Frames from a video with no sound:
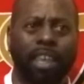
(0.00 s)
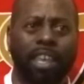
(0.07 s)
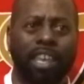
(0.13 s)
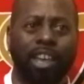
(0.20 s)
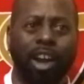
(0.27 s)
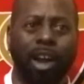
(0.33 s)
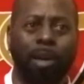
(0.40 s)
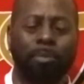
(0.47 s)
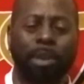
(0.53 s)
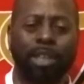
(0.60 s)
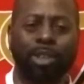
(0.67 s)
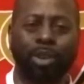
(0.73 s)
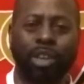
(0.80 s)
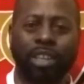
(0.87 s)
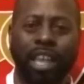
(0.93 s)
He can't be
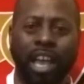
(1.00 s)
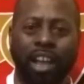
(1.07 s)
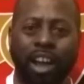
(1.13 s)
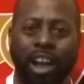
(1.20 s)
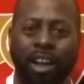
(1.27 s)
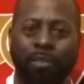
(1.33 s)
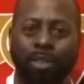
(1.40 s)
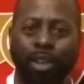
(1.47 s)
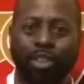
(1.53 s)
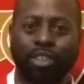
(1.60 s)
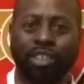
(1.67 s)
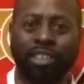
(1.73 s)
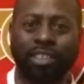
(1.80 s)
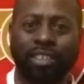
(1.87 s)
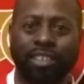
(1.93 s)
doing that kind of
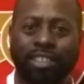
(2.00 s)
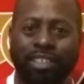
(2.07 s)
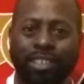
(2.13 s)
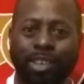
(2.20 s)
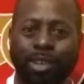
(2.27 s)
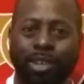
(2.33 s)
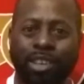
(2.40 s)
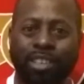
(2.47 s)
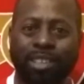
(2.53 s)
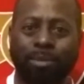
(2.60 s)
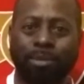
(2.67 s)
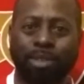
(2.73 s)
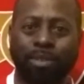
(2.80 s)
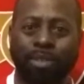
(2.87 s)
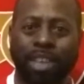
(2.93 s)
nonsense. So it
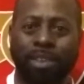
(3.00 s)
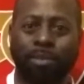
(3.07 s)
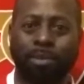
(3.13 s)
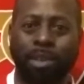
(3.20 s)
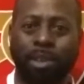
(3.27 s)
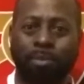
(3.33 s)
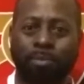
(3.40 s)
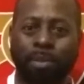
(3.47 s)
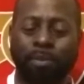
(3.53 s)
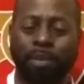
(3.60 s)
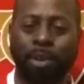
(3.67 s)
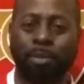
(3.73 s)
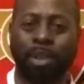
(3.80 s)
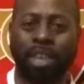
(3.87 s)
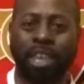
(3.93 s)
seemed to have given a
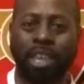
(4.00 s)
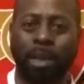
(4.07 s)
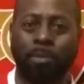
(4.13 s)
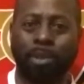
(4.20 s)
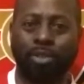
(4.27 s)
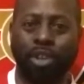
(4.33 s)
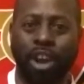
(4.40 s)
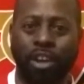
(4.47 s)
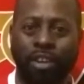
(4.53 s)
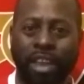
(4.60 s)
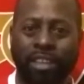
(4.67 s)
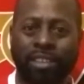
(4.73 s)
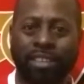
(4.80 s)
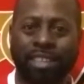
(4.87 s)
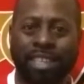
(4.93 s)
proverbial kick up the rear
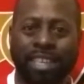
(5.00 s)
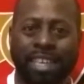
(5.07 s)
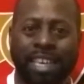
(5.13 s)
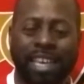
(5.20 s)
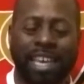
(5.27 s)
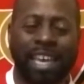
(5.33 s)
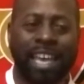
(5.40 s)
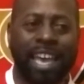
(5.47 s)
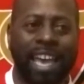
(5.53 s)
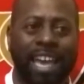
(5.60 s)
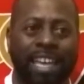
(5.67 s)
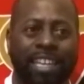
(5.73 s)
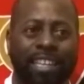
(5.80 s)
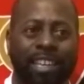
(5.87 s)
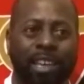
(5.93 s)
end.
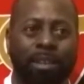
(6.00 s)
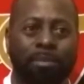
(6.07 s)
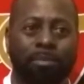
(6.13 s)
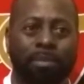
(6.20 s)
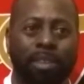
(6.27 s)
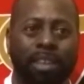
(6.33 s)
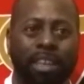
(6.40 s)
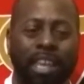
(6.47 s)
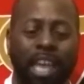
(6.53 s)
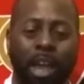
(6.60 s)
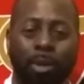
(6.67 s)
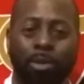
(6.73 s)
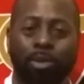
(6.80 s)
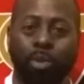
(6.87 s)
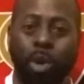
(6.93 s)
And he
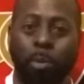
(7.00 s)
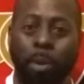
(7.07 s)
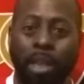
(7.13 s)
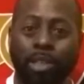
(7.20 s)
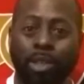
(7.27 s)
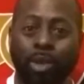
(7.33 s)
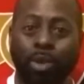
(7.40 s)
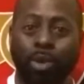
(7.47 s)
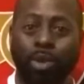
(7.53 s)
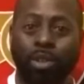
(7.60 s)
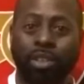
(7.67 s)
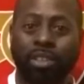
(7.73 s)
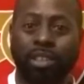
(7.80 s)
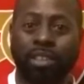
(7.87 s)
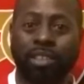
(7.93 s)
helped Welbeck score
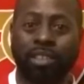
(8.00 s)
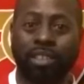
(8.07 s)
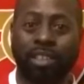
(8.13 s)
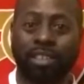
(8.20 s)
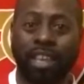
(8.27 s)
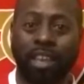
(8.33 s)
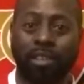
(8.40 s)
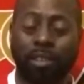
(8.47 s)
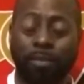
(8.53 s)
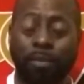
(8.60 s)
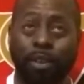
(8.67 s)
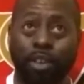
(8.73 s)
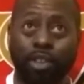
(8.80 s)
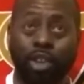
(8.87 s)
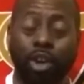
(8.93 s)
the
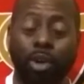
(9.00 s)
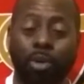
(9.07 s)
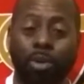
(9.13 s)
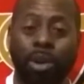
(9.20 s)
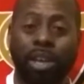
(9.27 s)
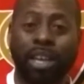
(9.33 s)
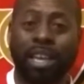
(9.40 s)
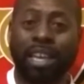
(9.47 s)
first goal.